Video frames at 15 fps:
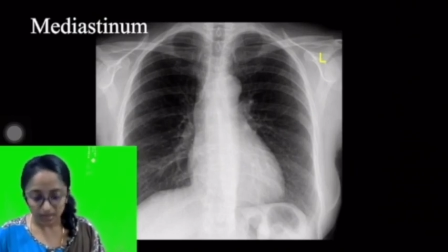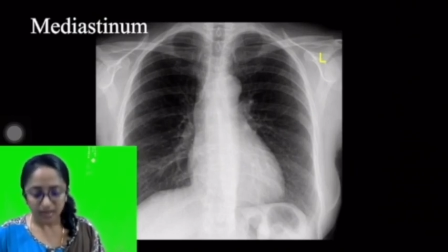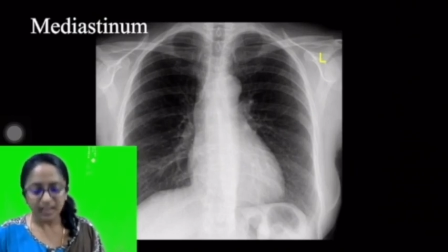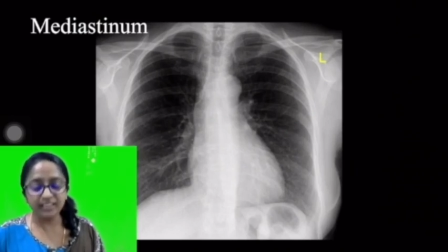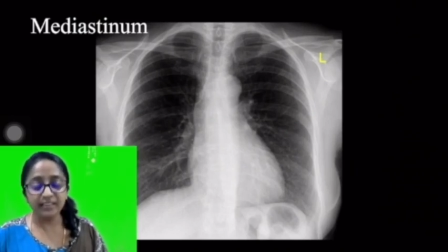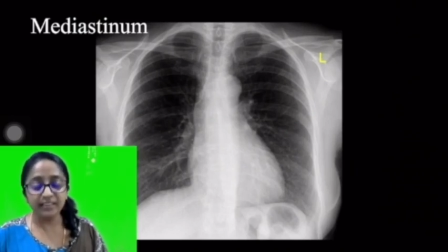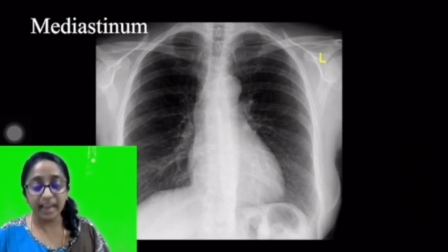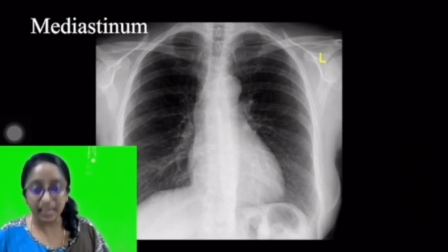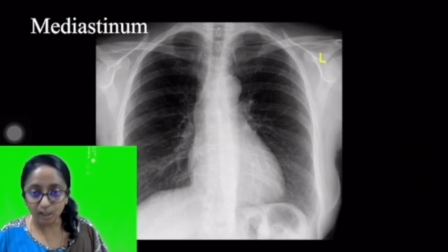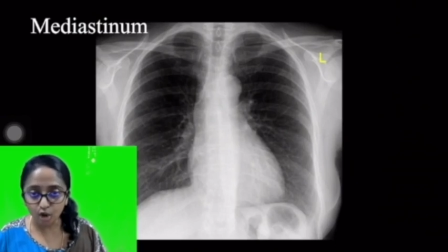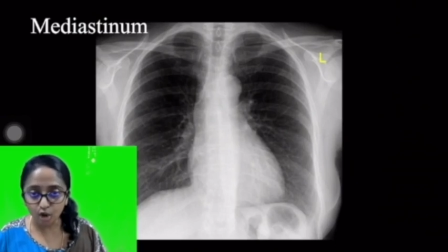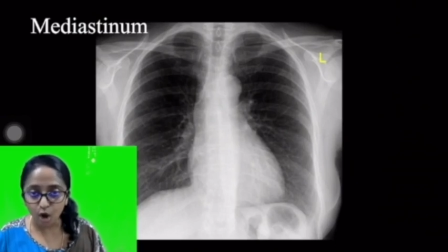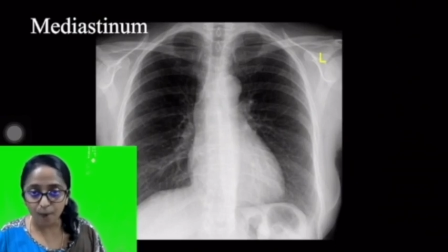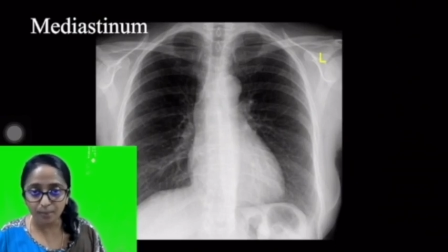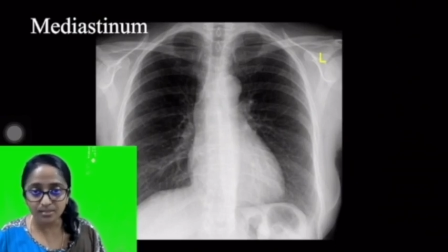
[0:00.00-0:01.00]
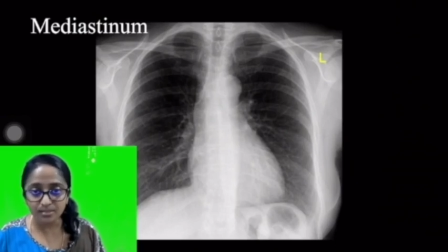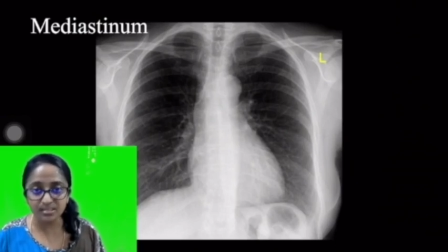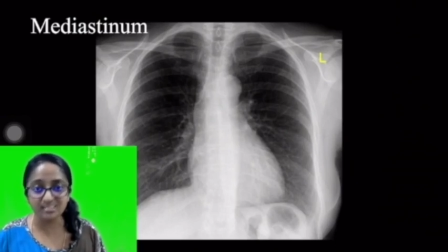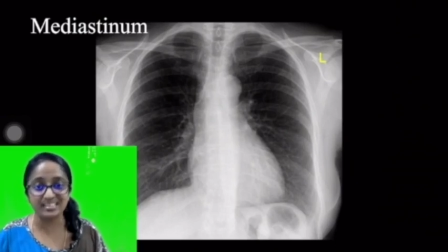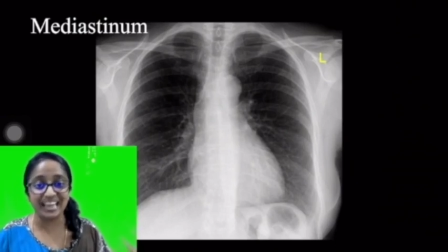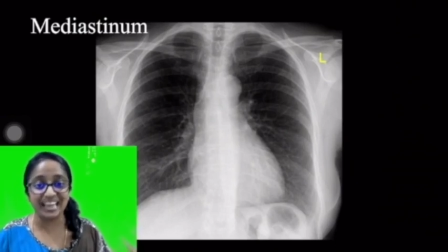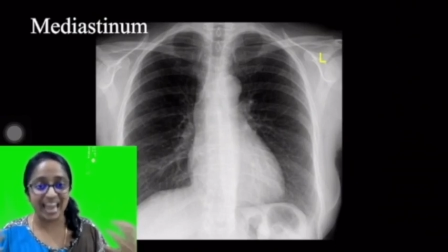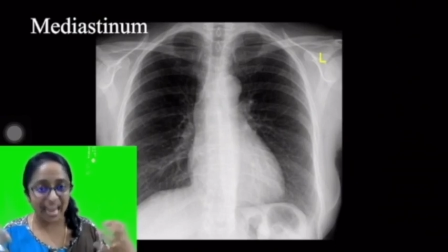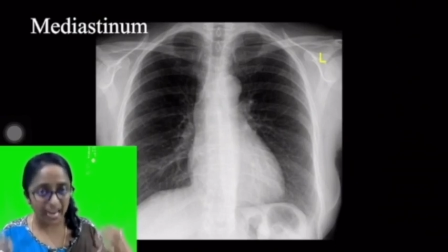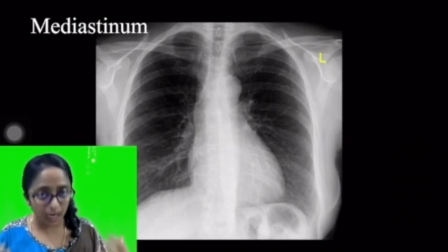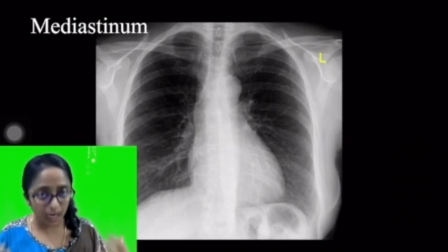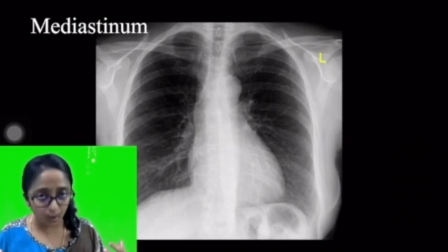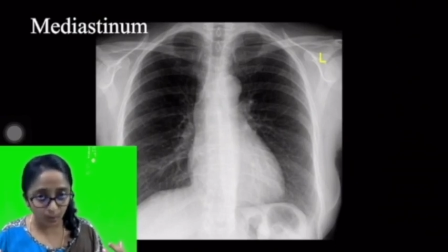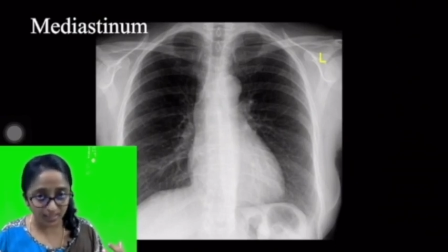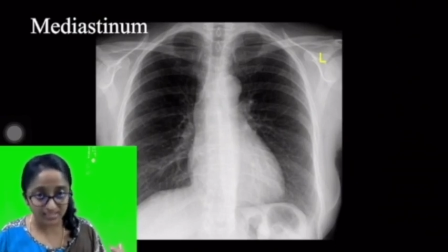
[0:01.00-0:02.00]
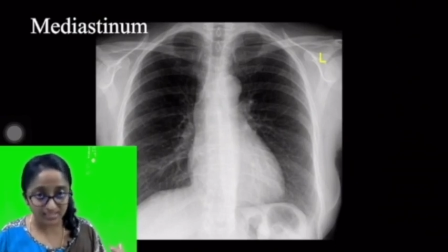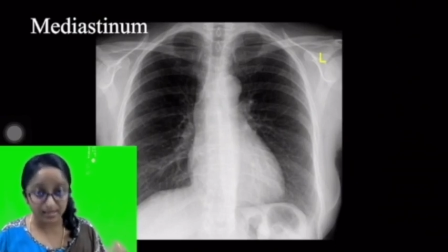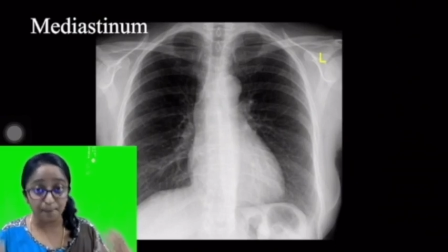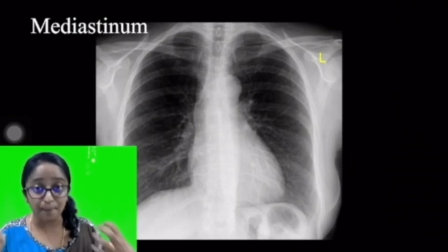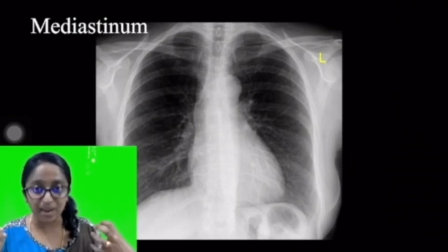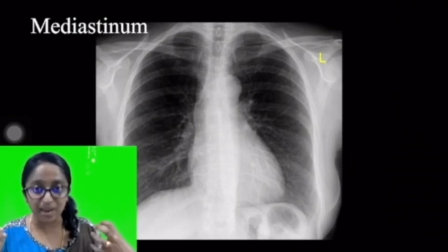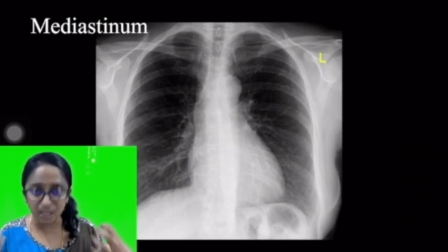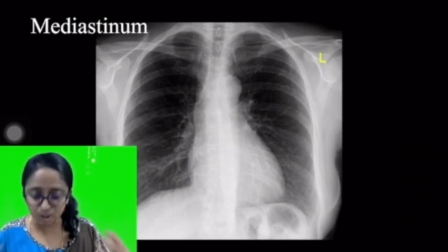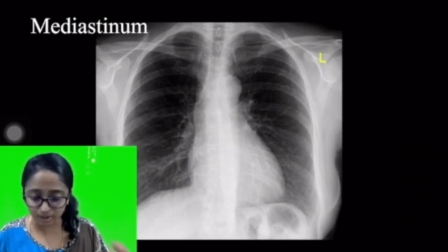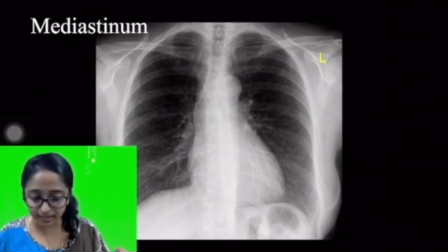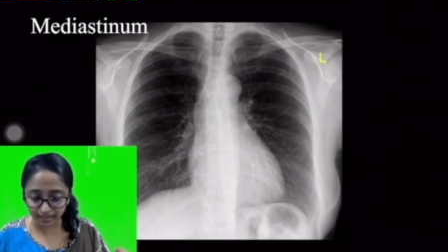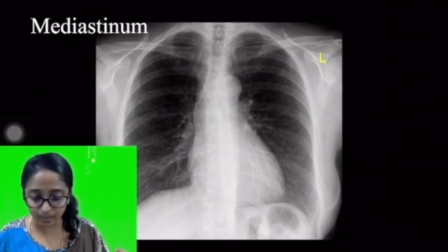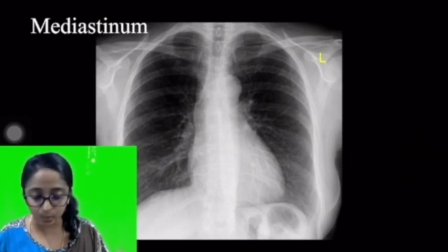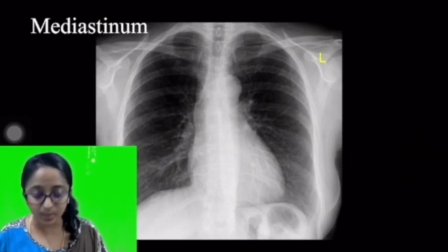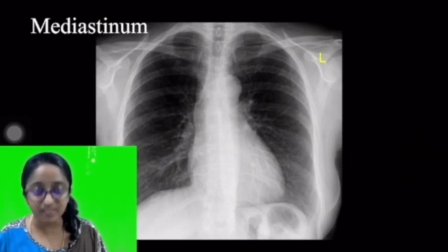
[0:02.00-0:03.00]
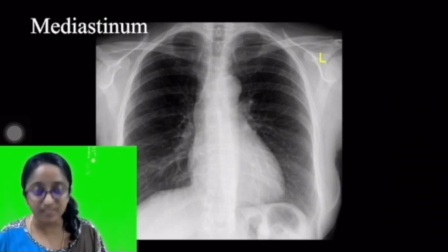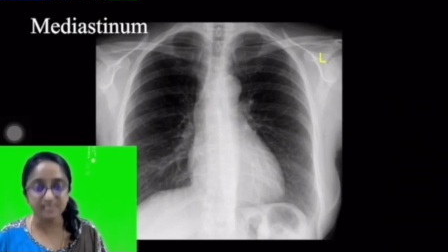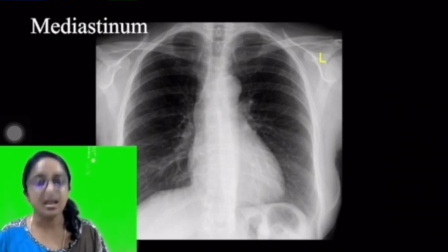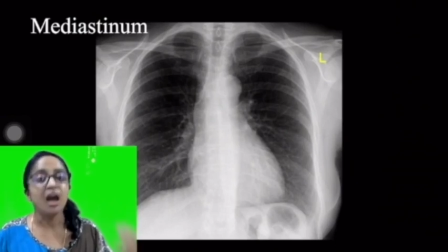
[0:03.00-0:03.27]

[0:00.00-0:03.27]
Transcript: It encompasses the airways, the major airways